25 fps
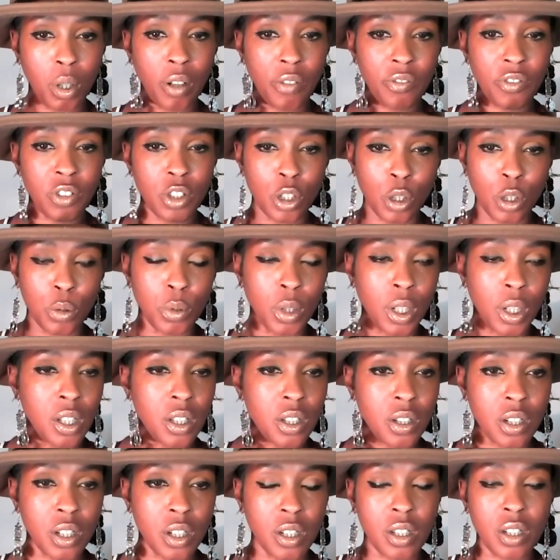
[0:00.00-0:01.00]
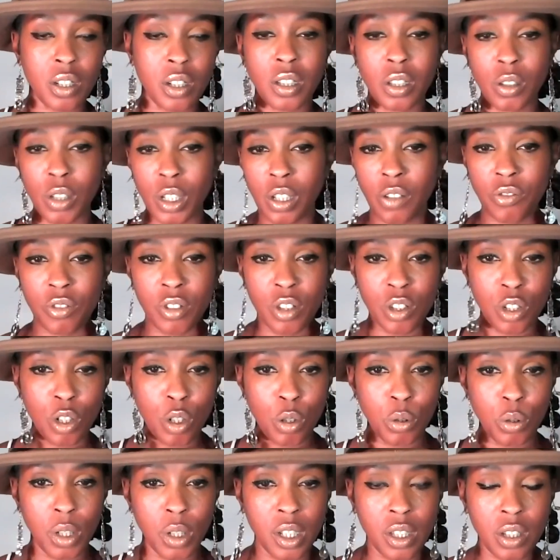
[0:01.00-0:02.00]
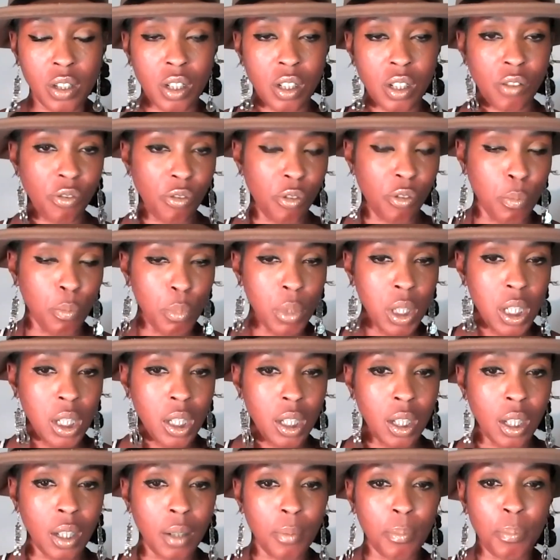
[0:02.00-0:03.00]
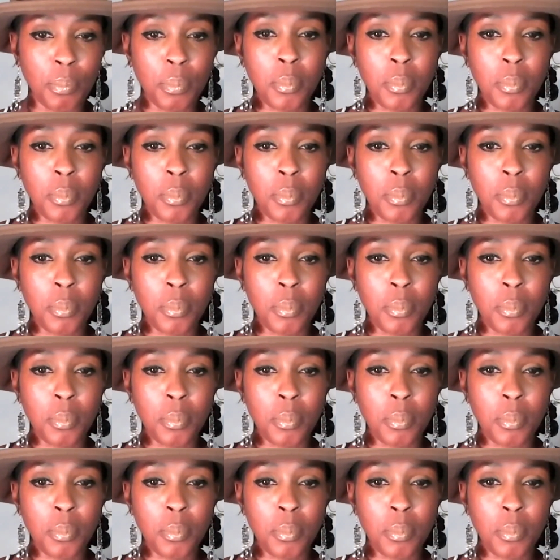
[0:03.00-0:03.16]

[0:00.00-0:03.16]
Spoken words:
have donated and even donated for me.